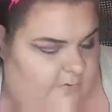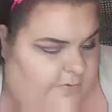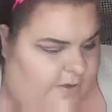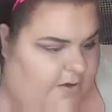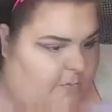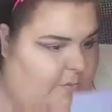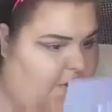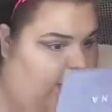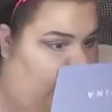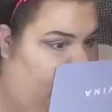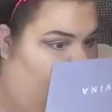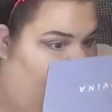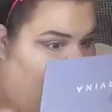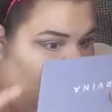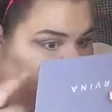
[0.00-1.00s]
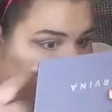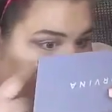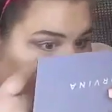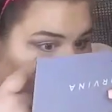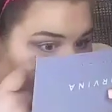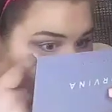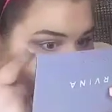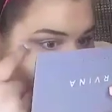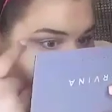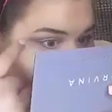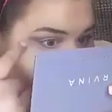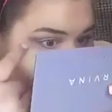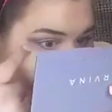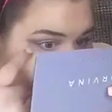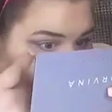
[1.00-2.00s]
kind of like a wing. Now you can take
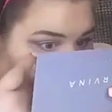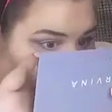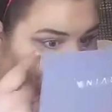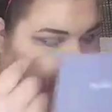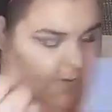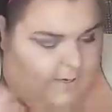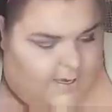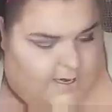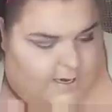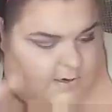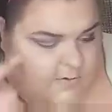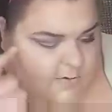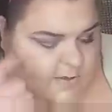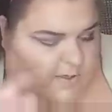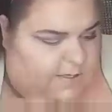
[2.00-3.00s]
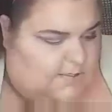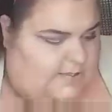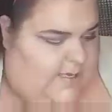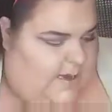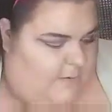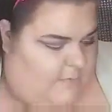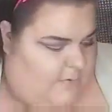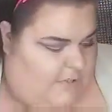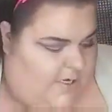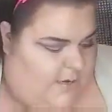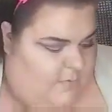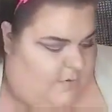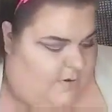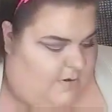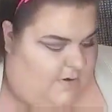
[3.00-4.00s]
a baby wipe and kind of clean this up, which
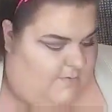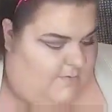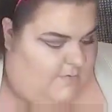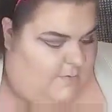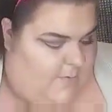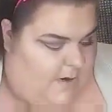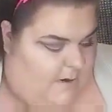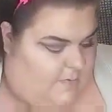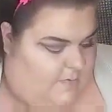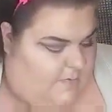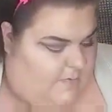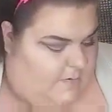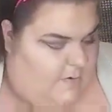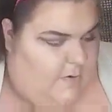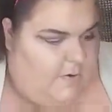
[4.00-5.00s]
I will in a few minutes.